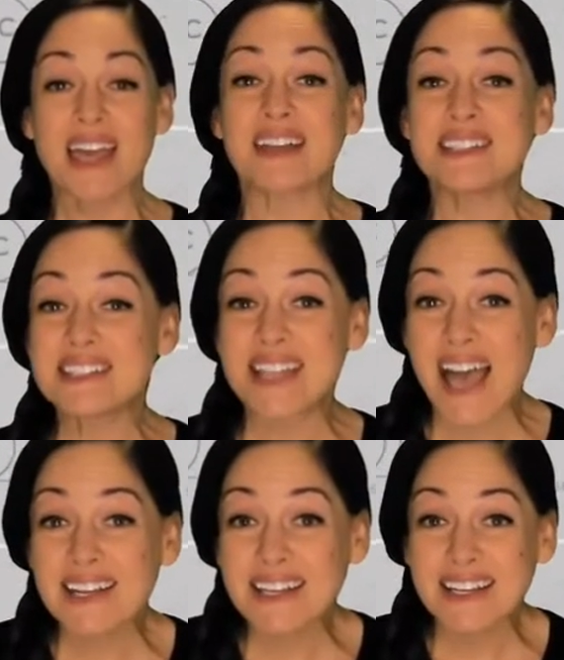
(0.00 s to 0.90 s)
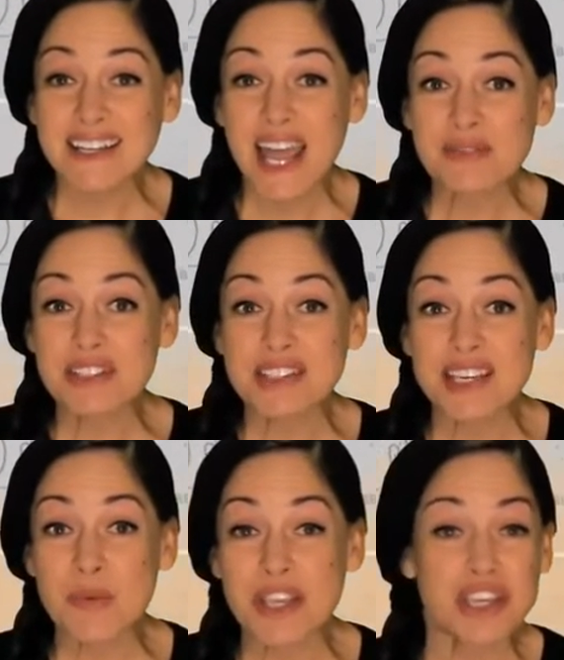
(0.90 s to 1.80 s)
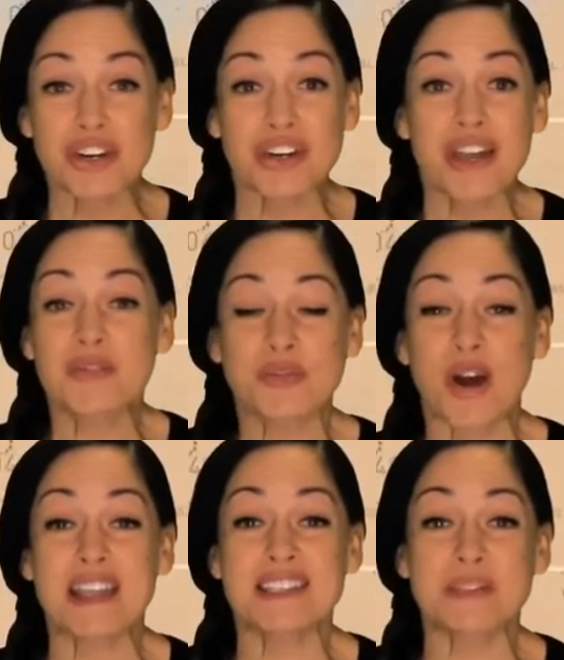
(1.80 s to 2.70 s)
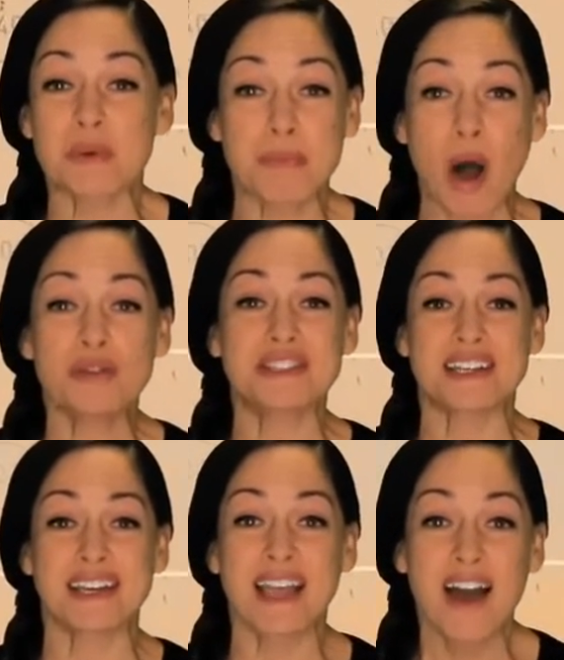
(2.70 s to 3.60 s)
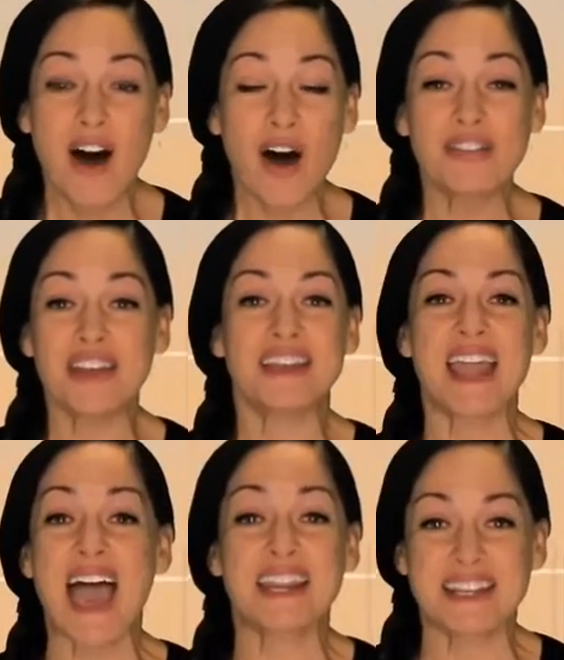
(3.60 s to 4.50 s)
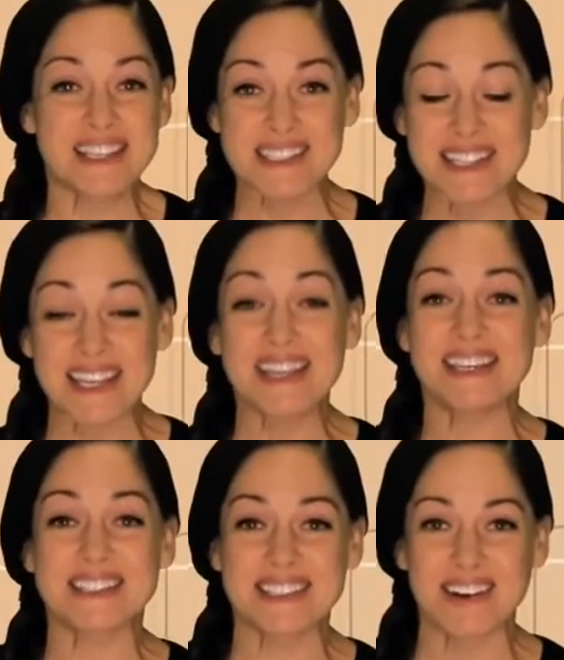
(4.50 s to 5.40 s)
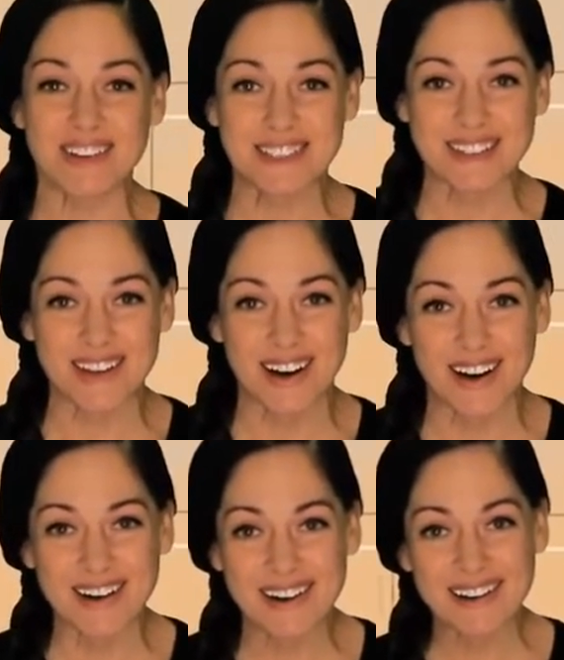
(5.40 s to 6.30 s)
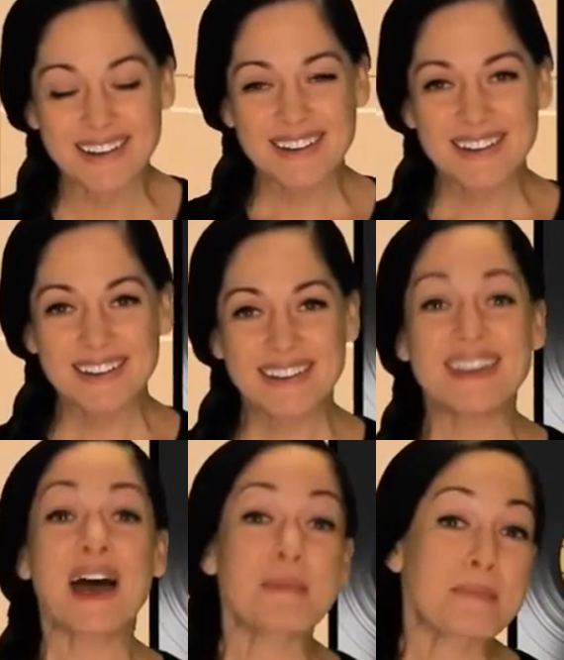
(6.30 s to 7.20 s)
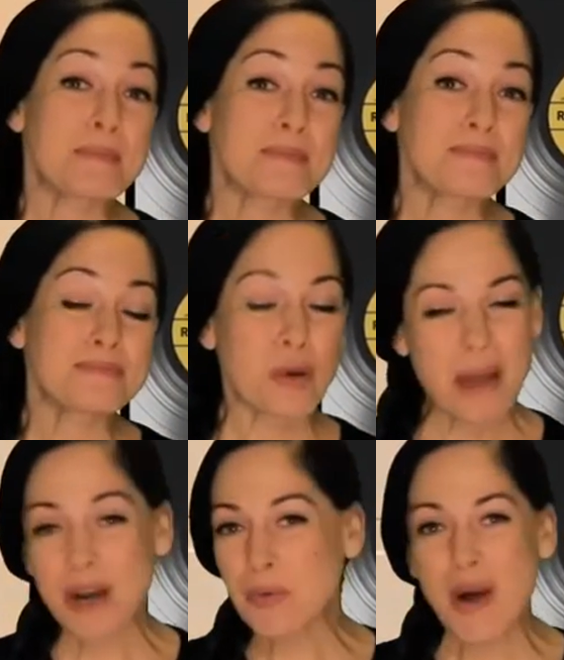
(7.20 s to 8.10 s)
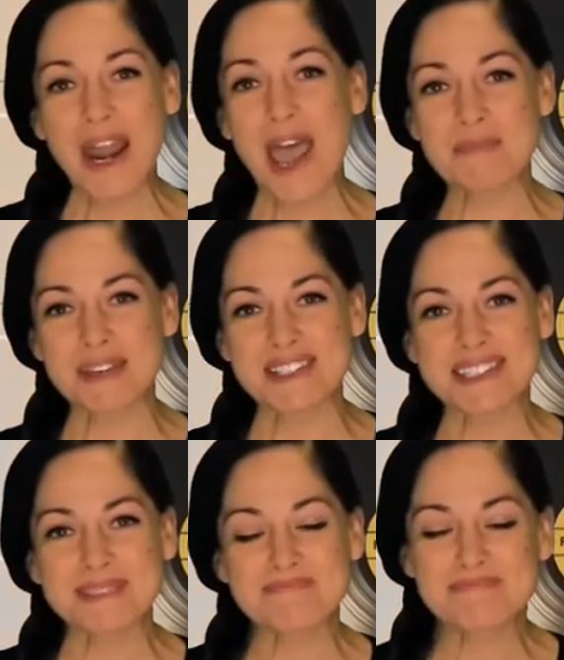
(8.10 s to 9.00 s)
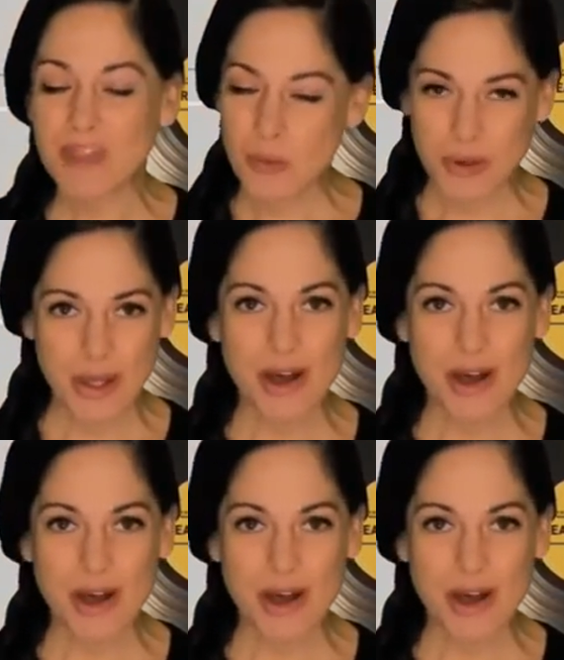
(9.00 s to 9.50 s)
At least then you didn't have to see what your friends were posting, all the inanities and idiocy all day long. Yep, no matter what happens, we'll